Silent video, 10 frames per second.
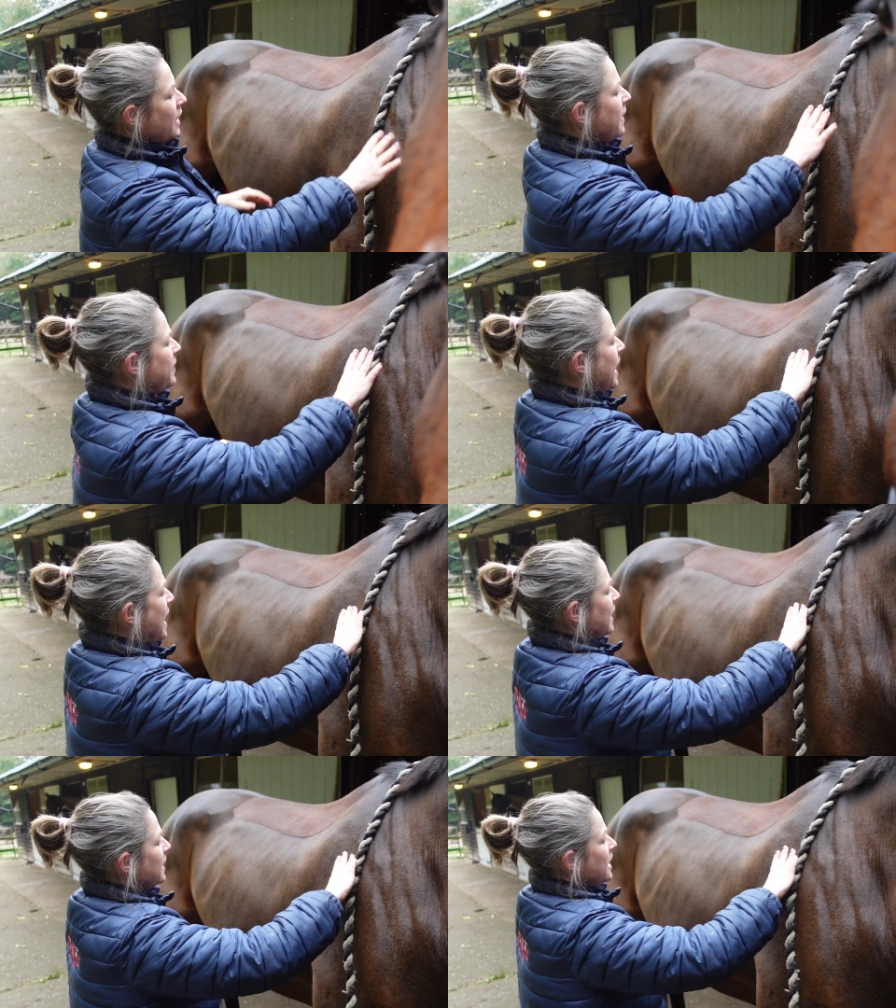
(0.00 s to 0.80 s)
And
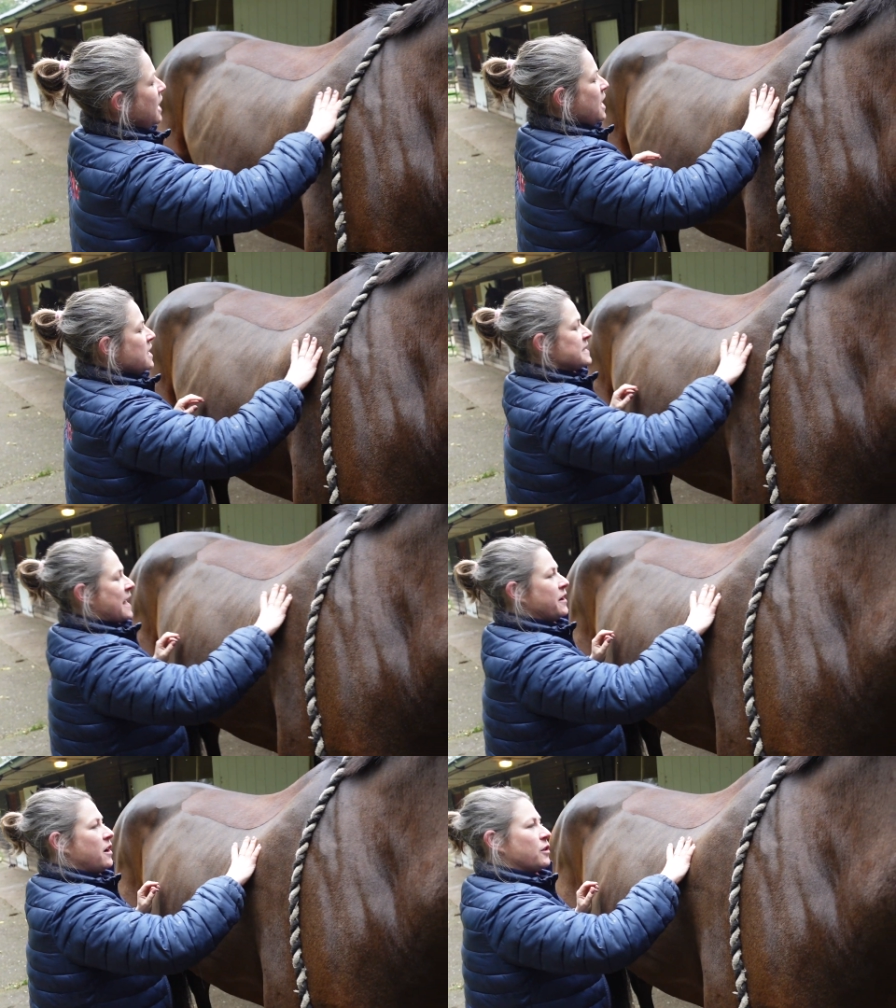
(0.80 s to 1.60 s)
then
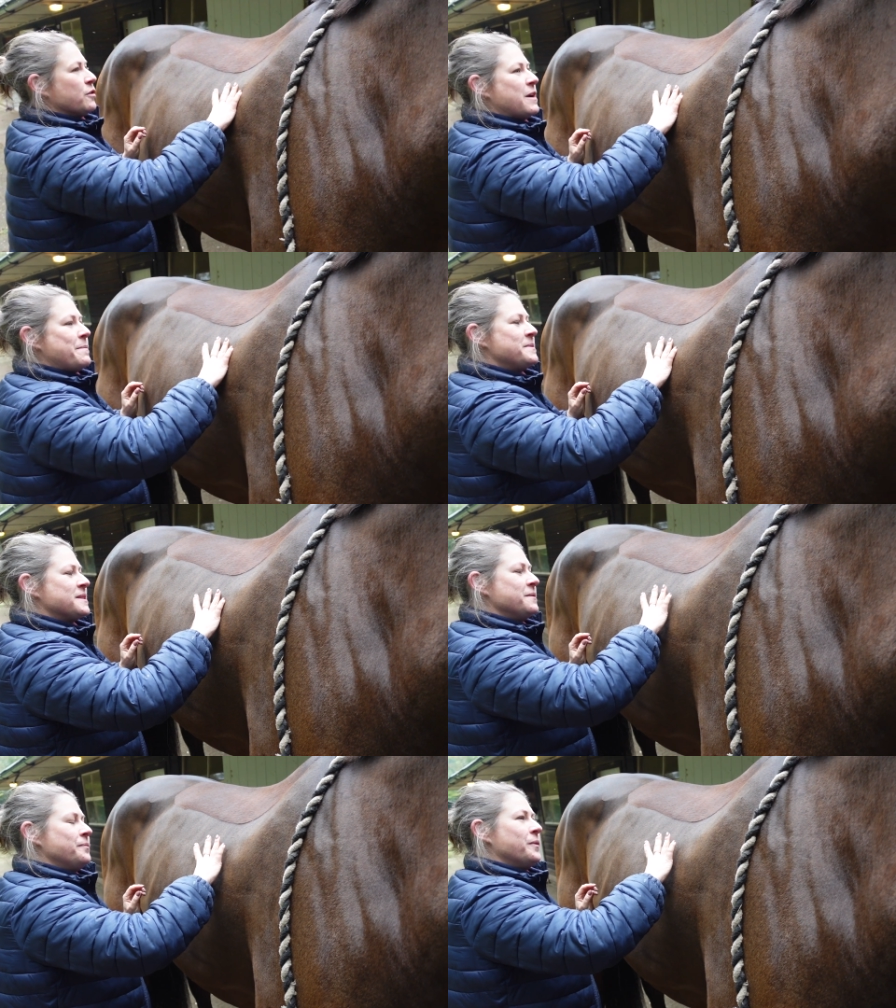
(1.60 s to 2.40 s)
down along the
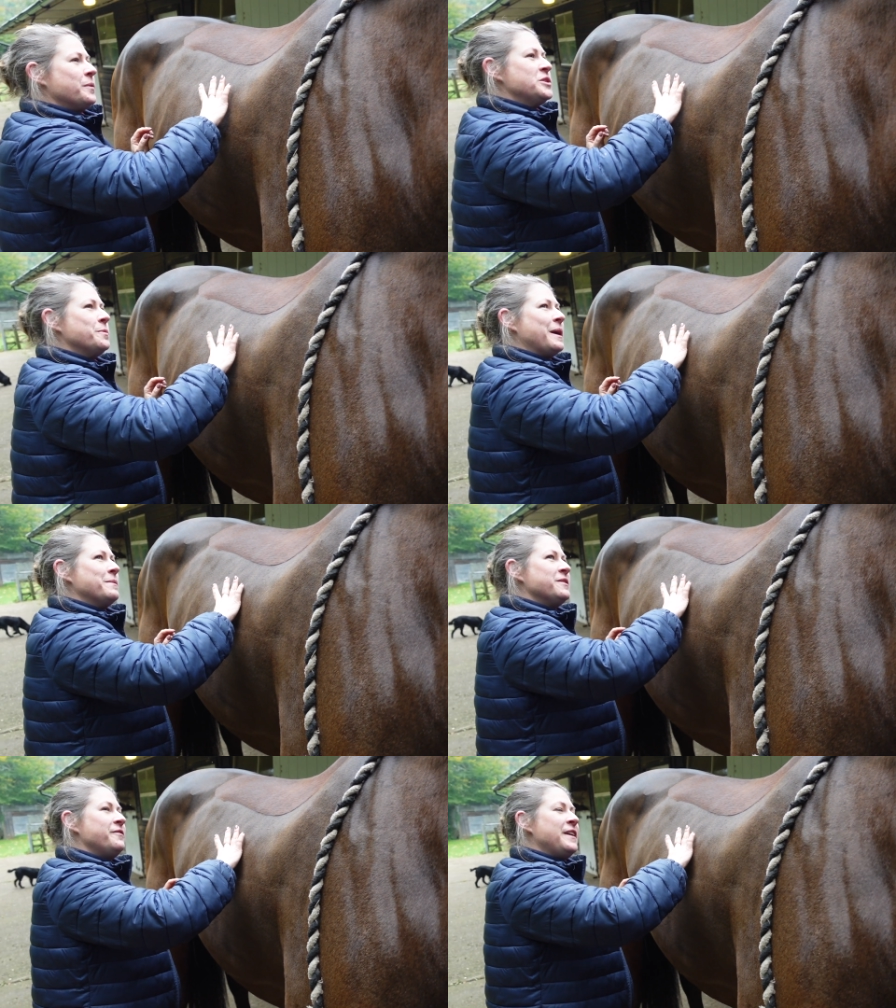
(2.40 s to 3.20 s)
ribs, we should be
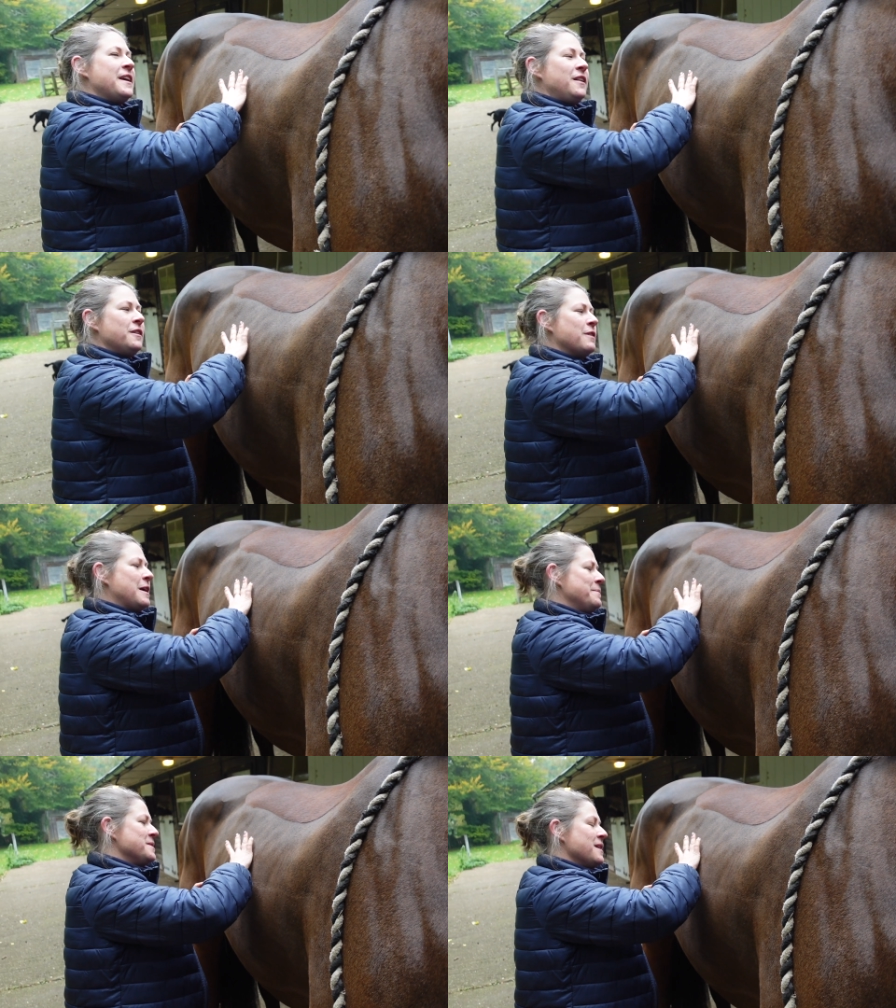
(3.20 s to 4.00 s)
able to feel the
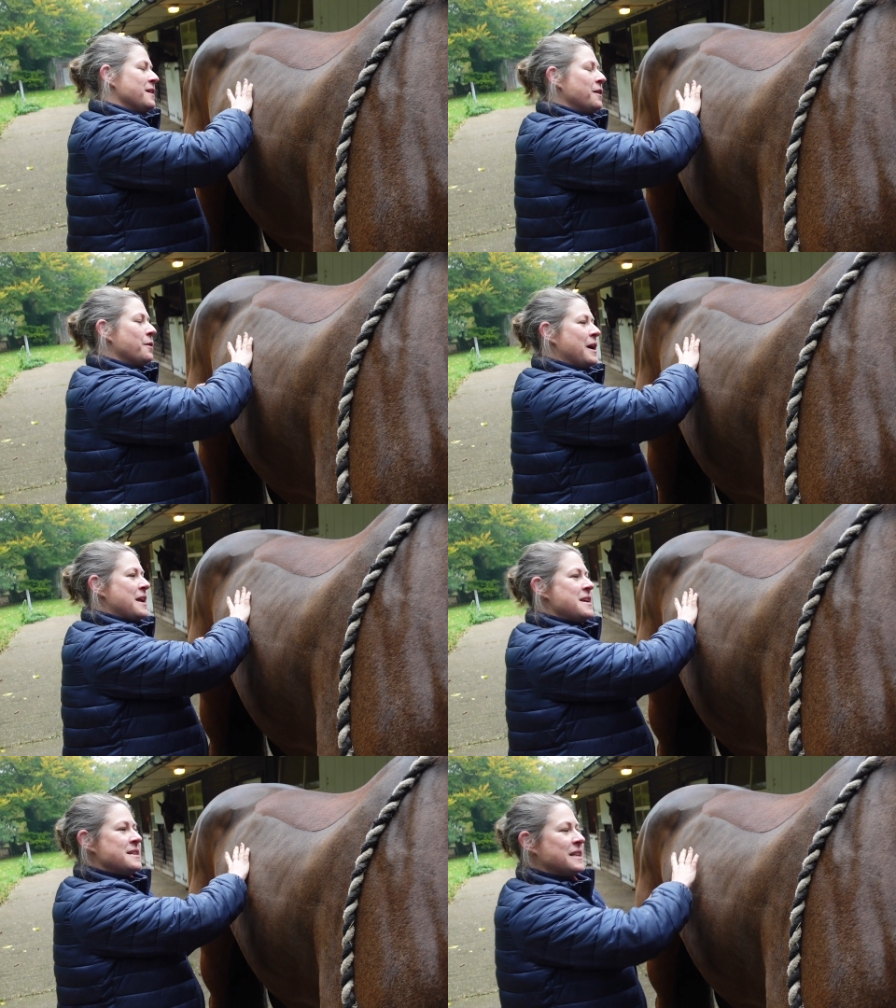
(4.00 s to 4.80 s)
ribs quite
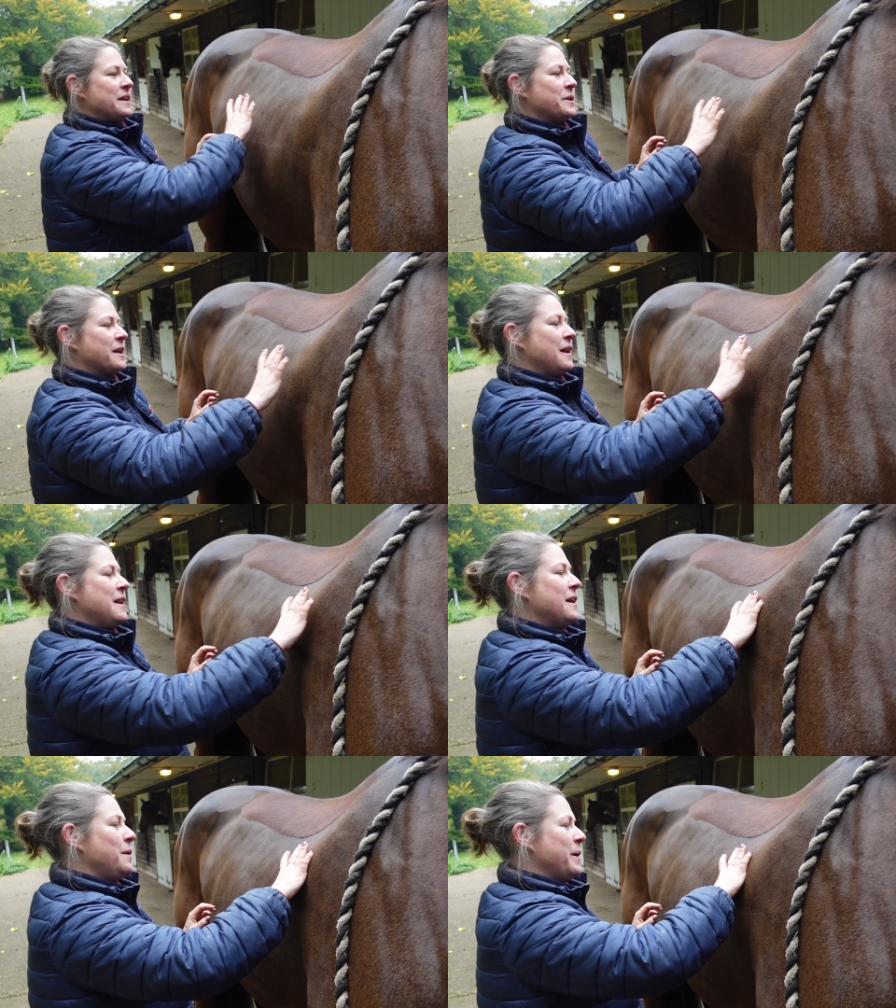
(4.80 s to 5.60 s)
easily with a
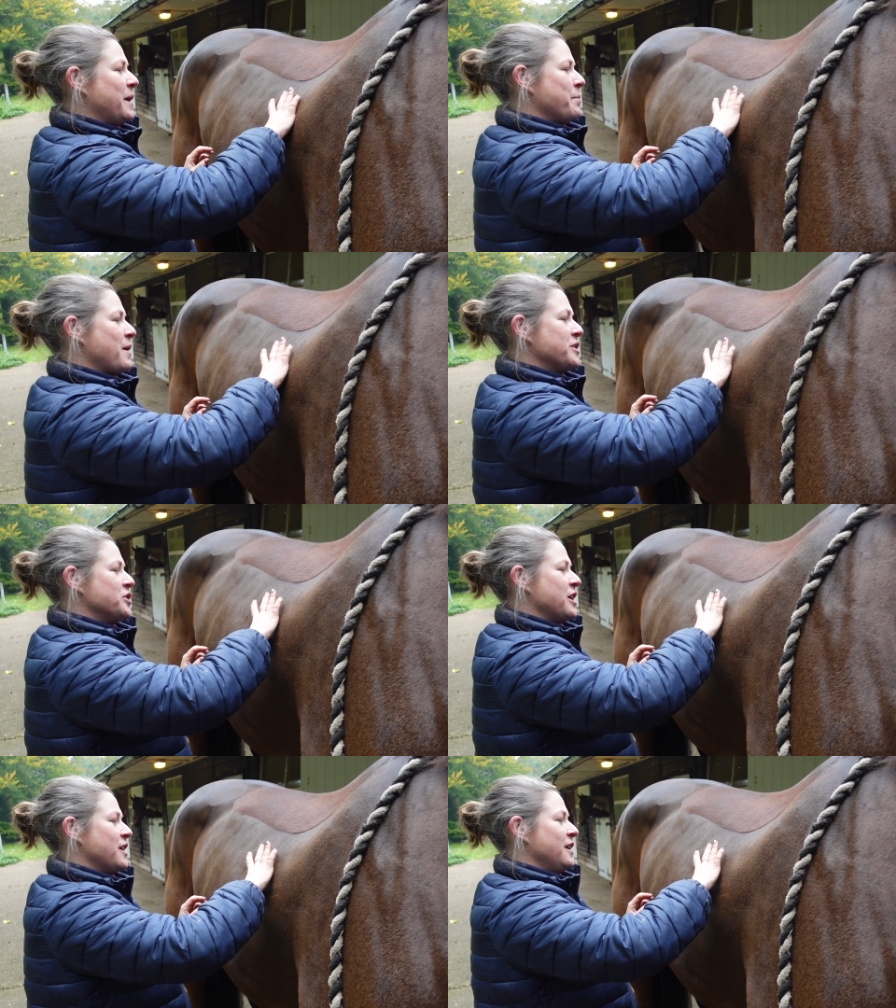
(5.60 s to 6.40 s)
little bit of
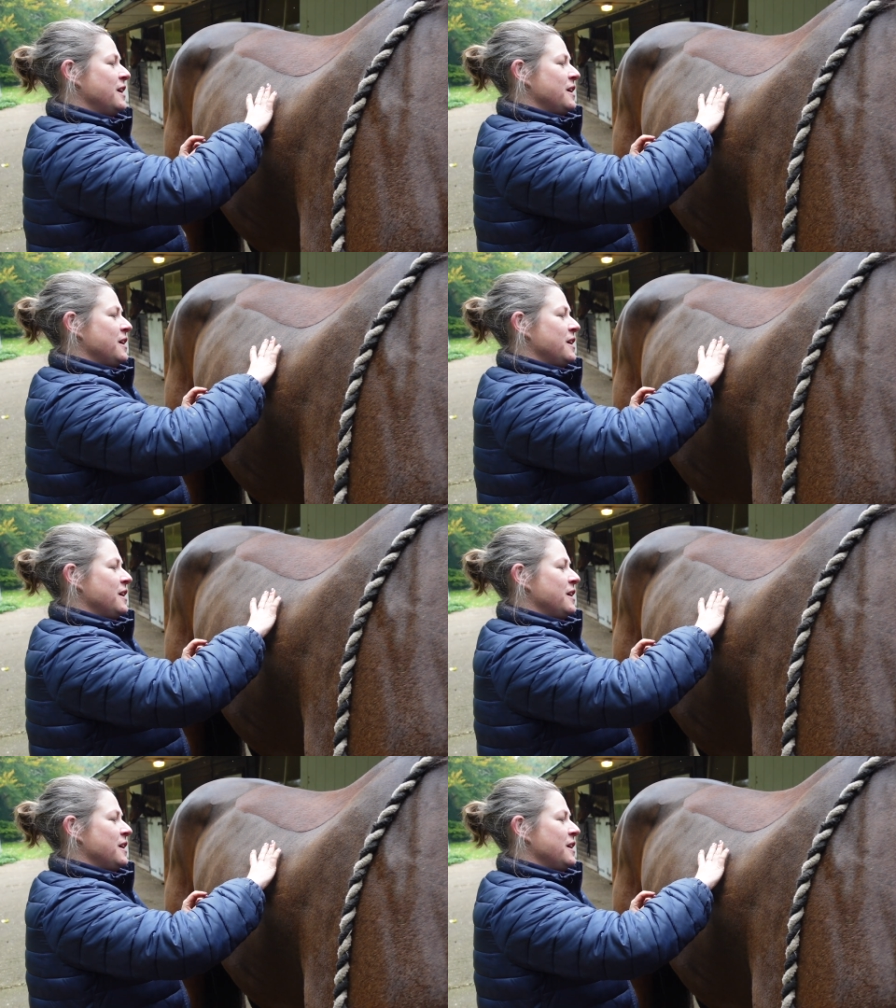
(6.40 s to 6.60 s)
pressure.